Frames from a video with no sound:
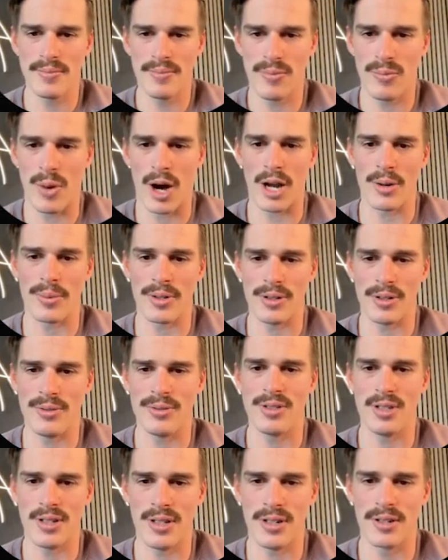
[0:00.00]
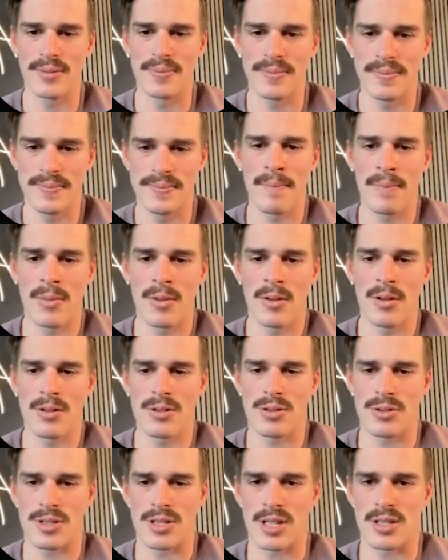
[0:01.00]
Why did we lose the deal?
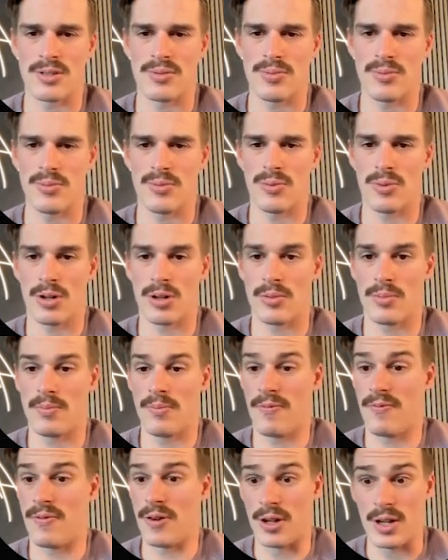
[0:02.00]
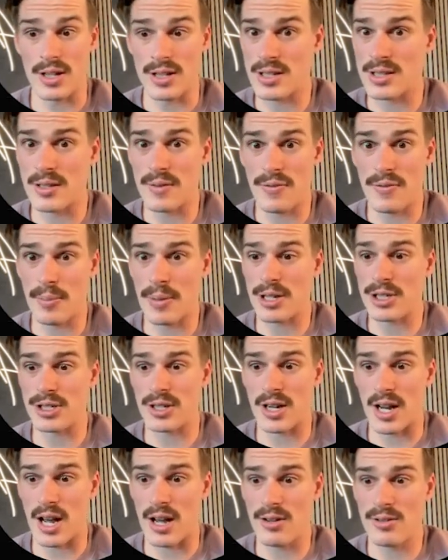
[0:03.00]
So since we're filling this
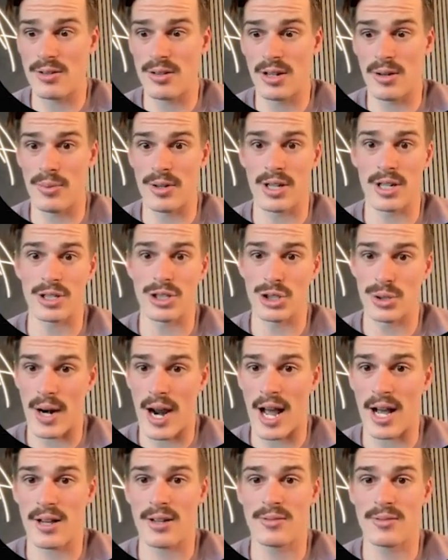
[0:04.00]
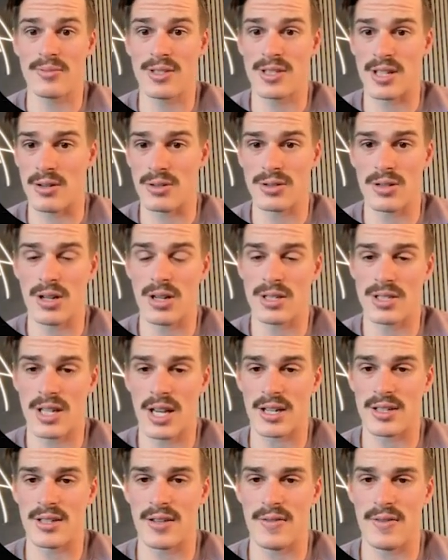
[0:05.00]
information out and we can track sales loss
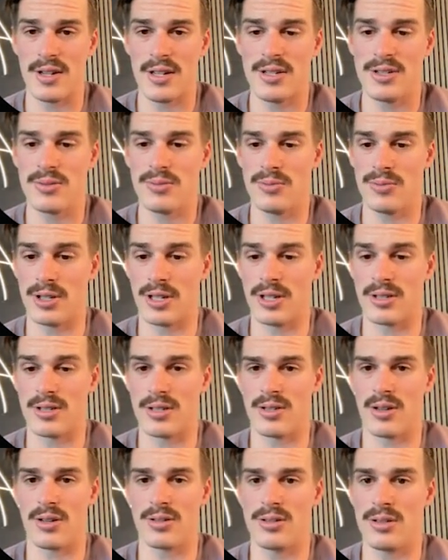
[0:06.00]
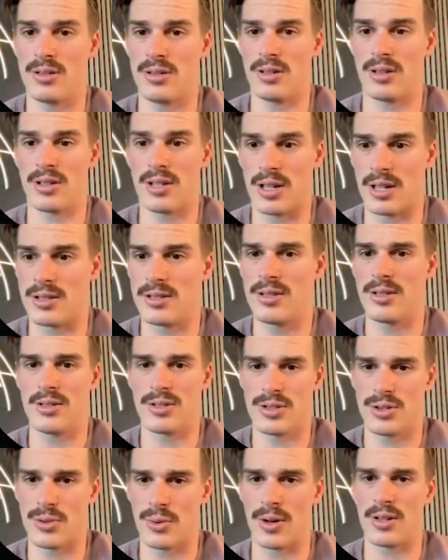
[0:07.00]
activities, we can start to look into the
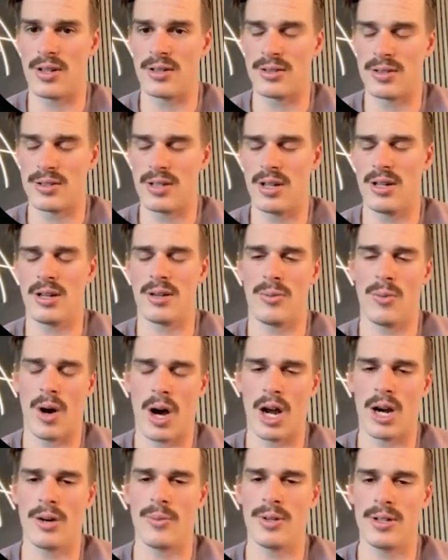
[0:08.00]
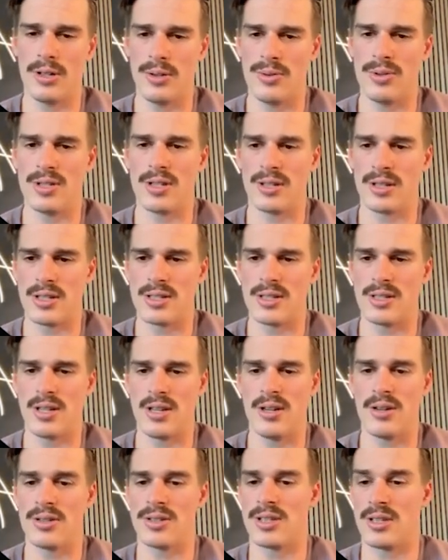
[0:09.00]
story that they're telling. Why are we losing these
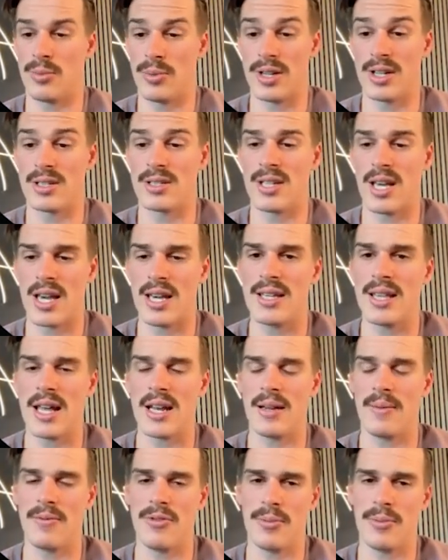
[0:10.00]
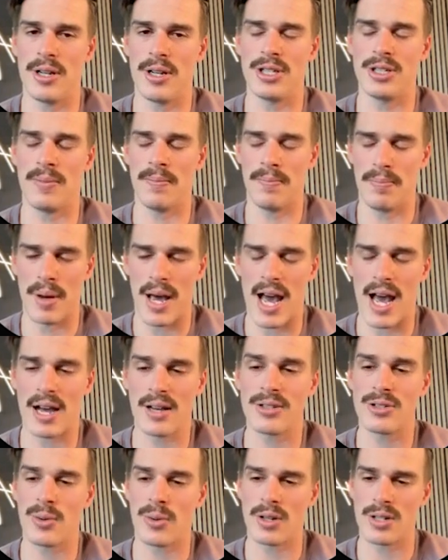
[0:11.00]
deals? And then we can take that information
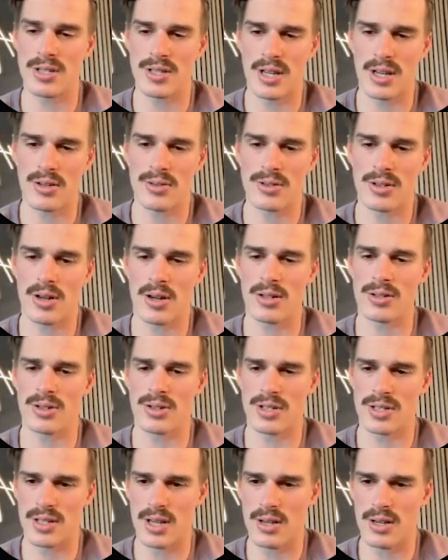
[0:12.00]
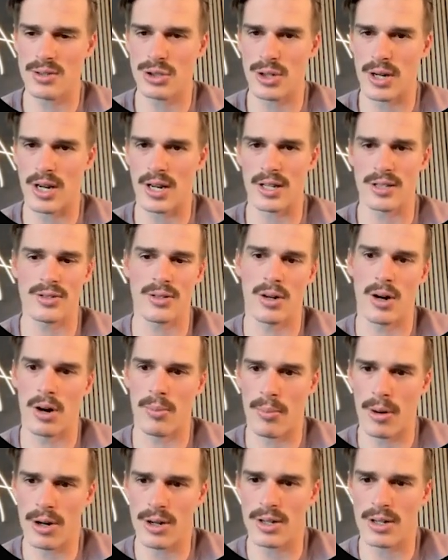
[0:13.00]
back to our sales calls, our sales trainings, or our
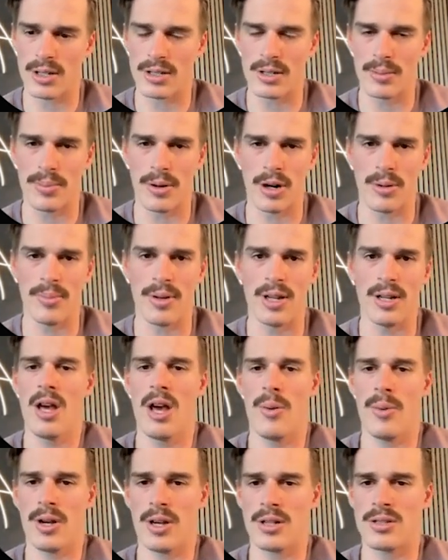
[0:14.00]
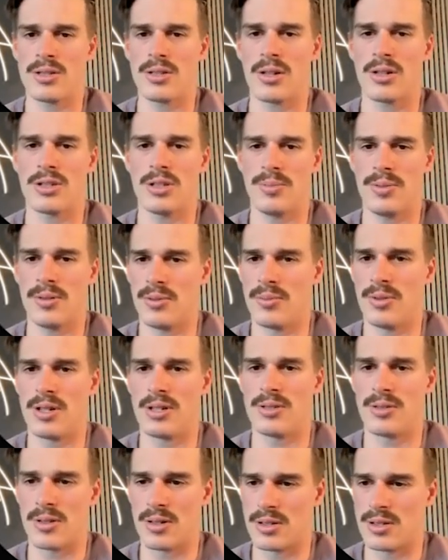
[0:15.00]
marketing department, and we can start to put
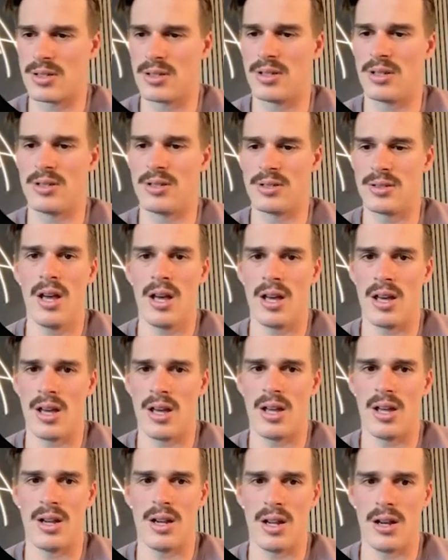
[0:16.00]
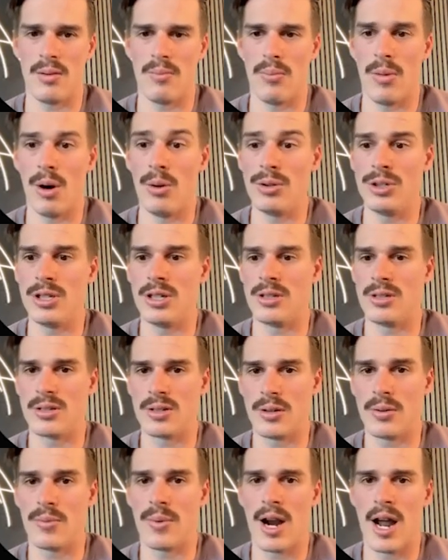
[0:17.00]
resources and motions
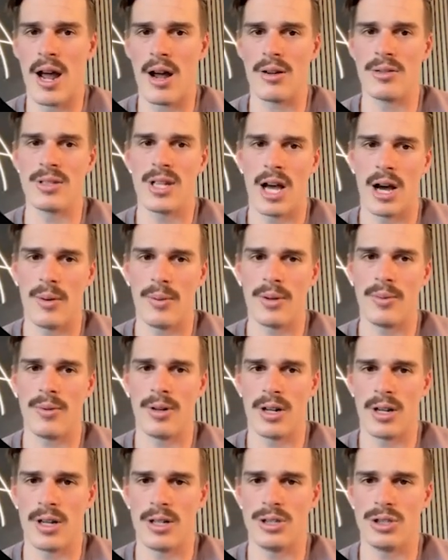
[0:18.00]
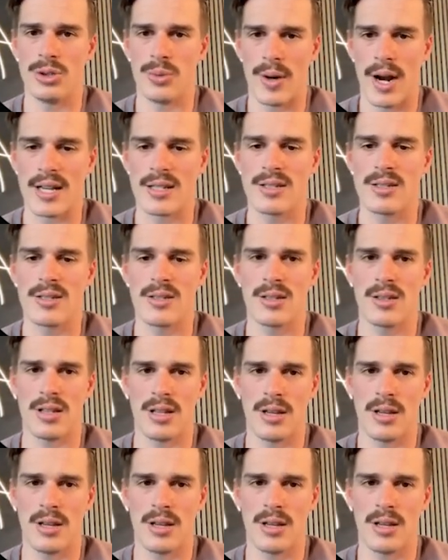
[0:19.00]
around how we want to address the